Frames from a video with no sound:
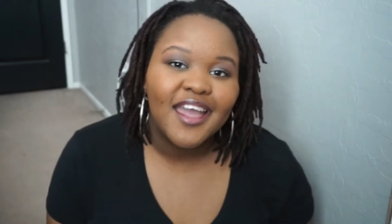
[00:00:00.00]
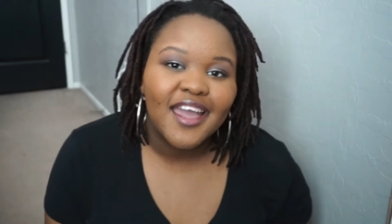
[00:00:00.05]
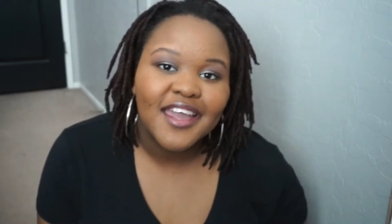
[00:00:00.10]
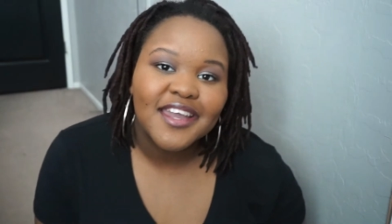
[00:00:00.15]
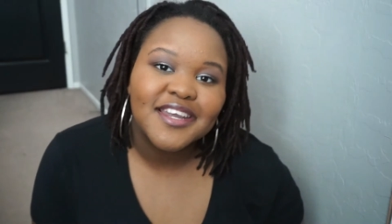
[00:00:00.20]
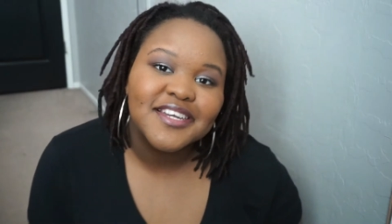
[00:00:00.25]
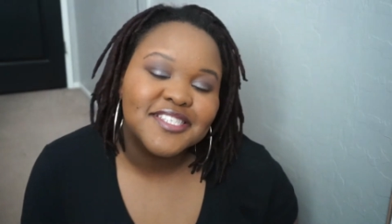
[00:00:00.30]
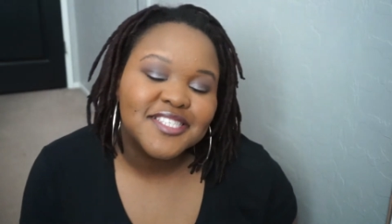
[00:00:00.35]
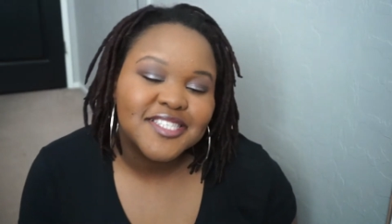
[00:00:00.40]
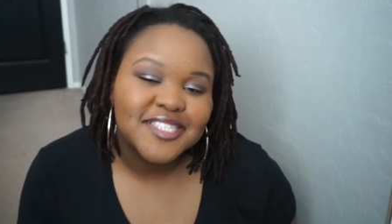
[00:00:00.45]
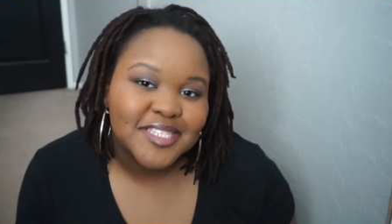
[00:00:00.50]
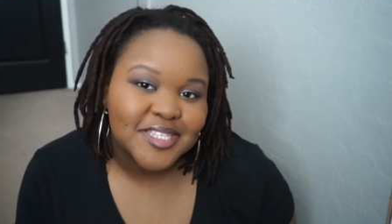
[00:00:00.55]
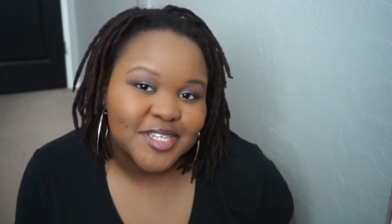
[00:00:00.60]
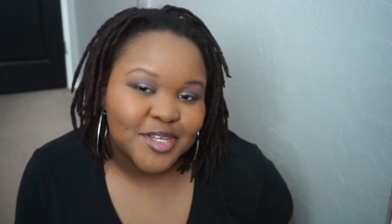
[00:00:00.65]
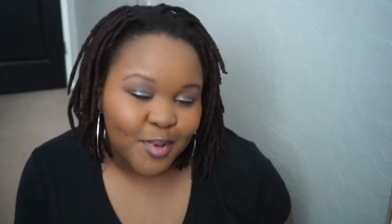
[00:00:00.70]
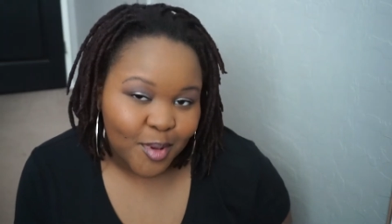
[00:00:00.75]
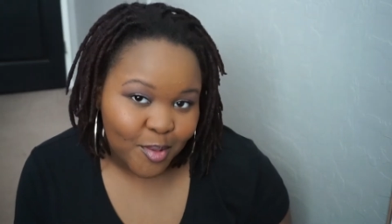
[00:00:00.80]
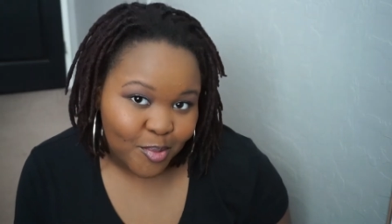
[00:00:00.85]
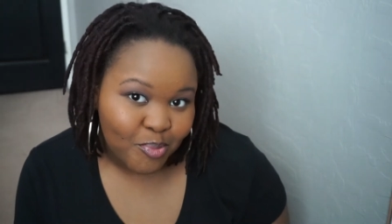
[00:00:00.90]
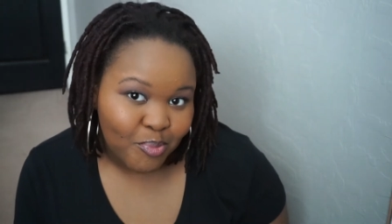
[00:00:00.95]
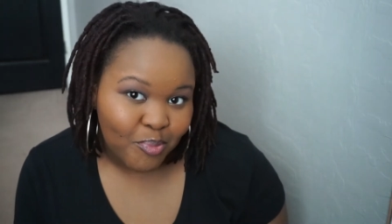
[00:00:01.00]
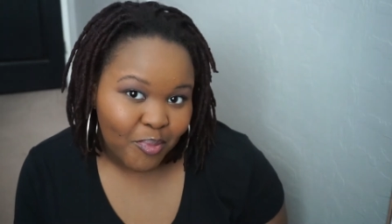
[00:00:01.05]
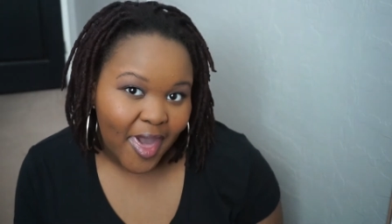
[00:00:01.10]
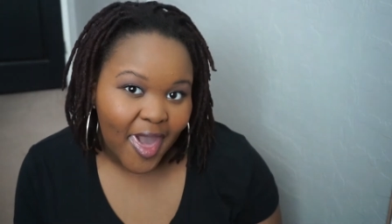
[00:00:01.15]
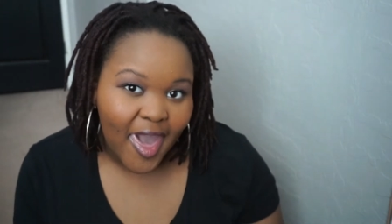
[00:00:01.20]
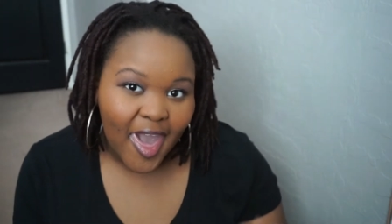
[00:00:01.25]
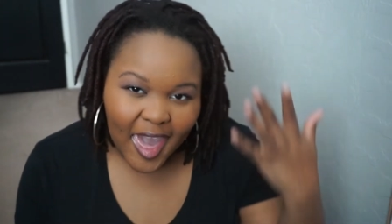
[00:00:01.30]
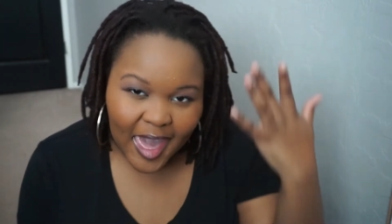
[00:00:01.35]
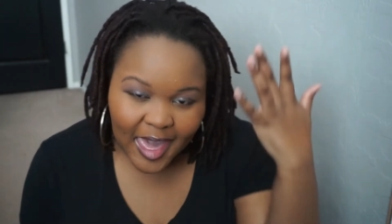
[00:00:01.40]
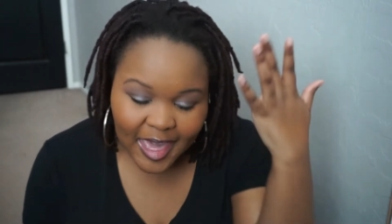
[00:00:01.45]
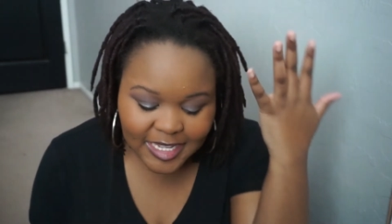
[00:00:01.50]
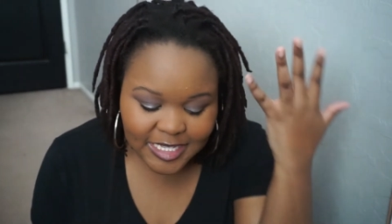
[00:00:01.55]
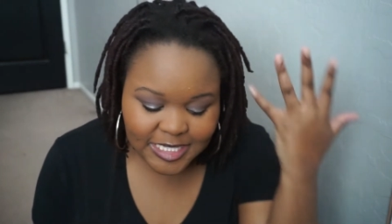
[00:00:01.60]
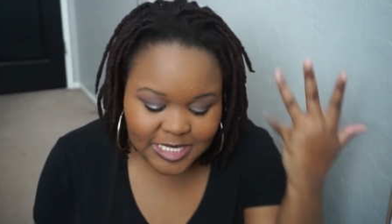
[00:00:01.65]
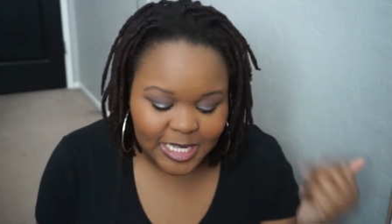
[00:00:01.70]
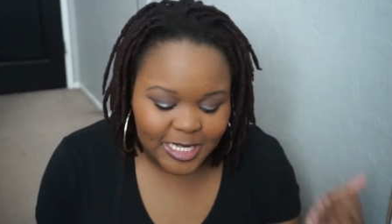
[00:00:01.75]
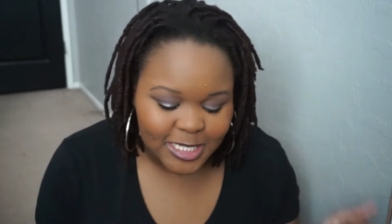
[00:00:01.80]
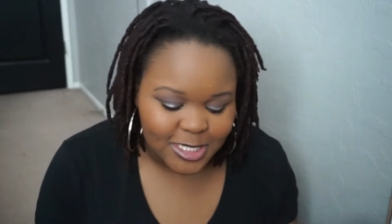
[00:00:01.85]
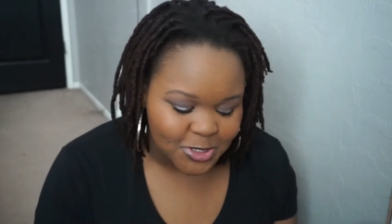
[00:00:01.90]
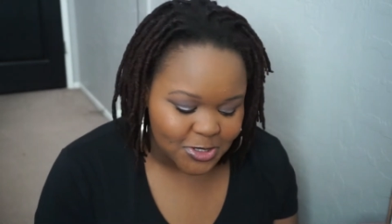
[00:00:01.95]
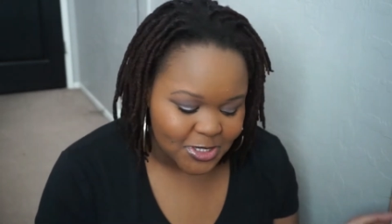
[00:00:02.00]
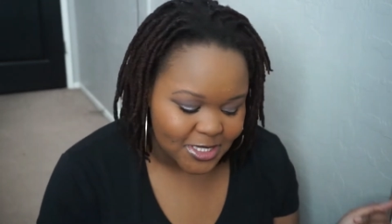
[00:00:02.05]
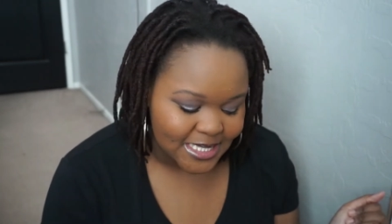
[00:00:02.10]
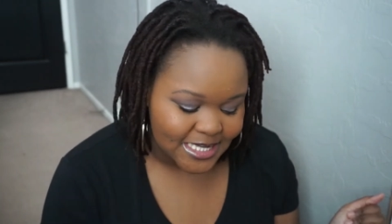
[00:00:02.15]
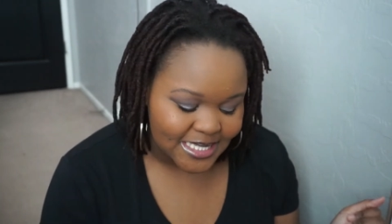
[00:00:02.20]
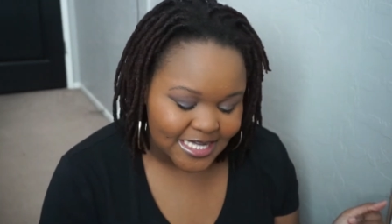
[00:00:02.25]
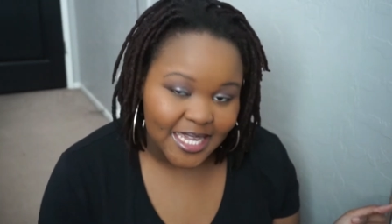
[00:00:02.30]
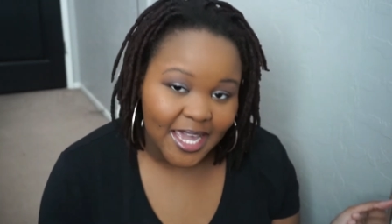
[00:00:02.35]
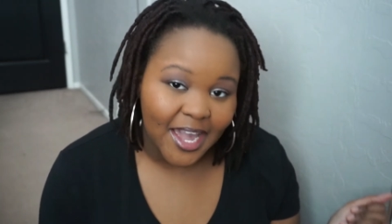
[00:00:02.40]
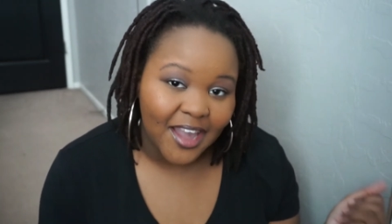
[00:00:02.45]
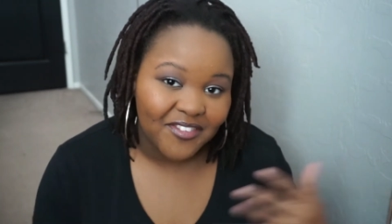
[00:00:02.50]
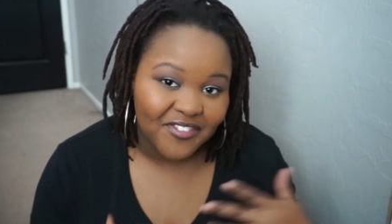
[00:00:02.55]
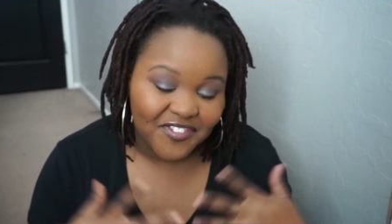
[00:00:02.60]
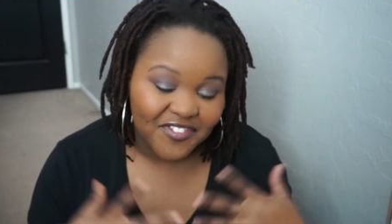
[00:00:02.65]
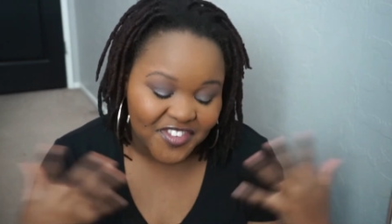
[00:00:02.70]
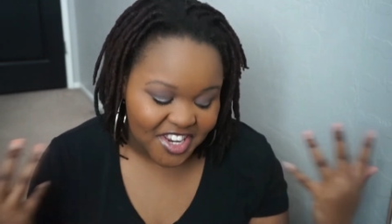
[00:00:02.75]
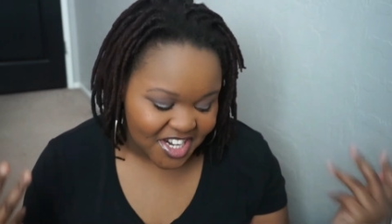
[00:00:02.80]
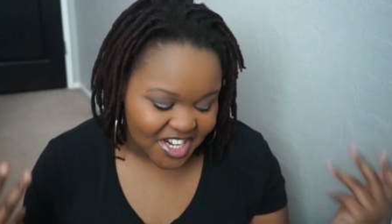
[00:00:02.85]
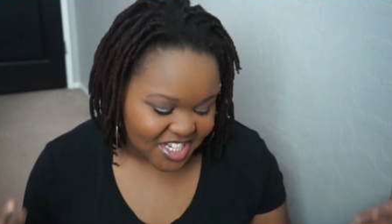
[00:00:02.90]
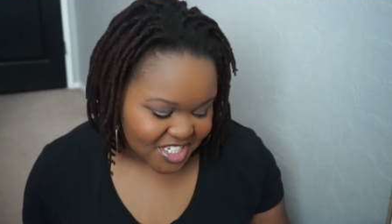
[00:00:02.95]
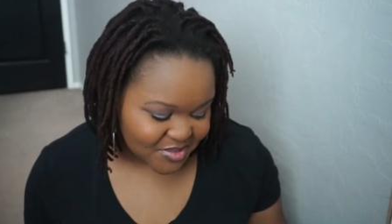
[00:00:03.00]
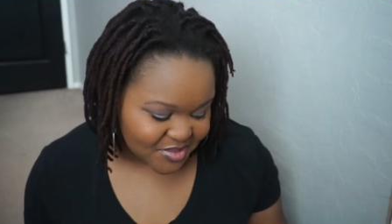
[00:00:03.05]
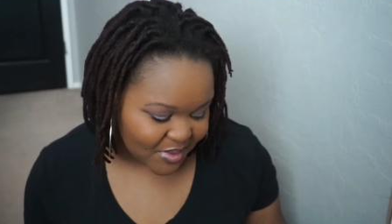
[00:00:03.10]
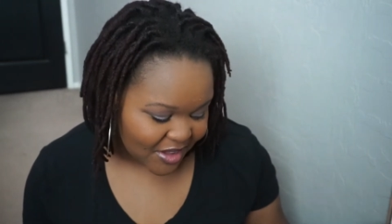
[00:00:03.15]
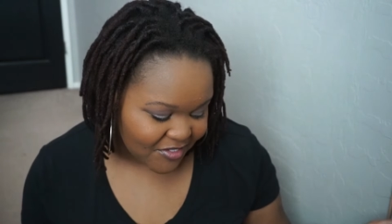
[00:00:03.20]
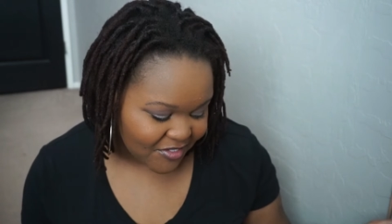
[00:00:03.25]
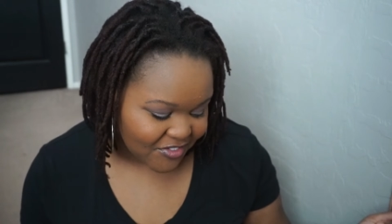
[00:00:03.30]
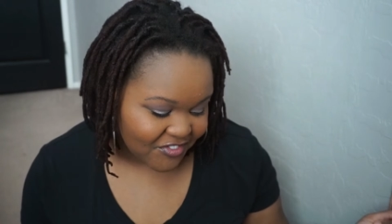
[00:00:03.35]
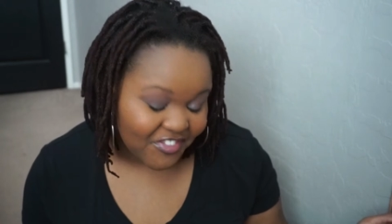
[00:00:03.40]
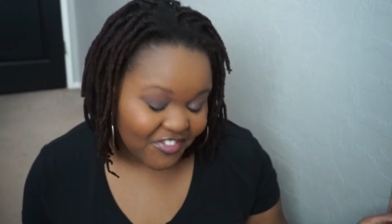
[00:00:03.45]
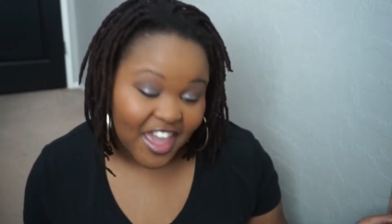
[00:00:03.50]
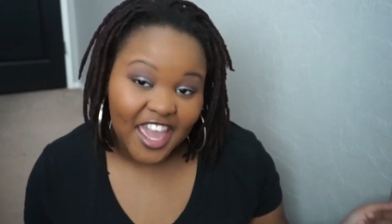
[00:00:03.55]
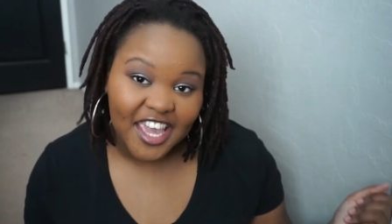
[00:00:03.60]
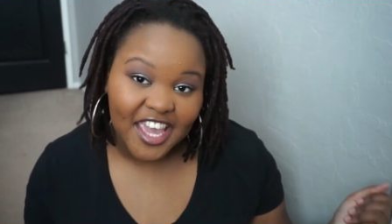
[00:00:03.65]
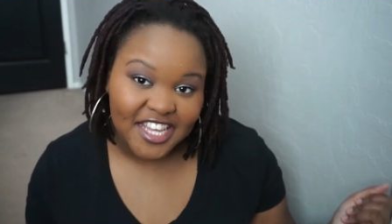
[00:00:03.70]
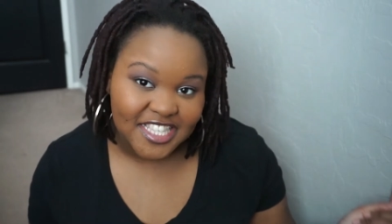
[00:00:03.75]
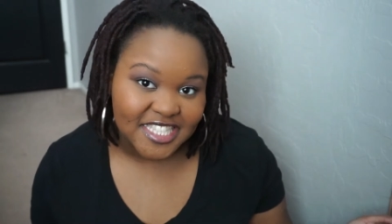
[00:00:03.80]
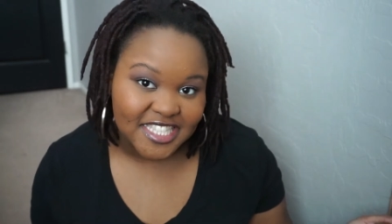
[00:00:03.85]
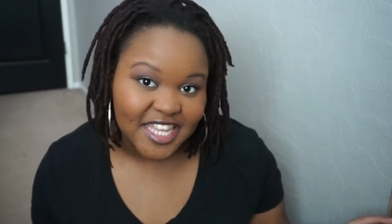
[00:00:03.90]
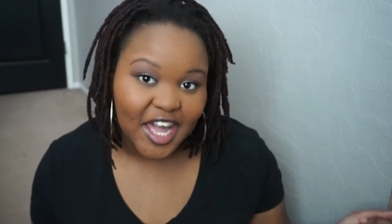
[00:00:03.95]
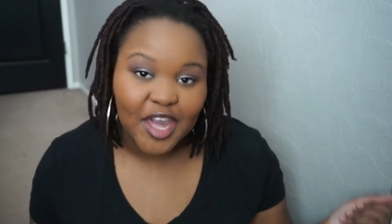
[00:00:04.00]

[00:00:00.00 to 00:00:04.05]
Hey YouTube, I'm back. So as you can see, I finished my face.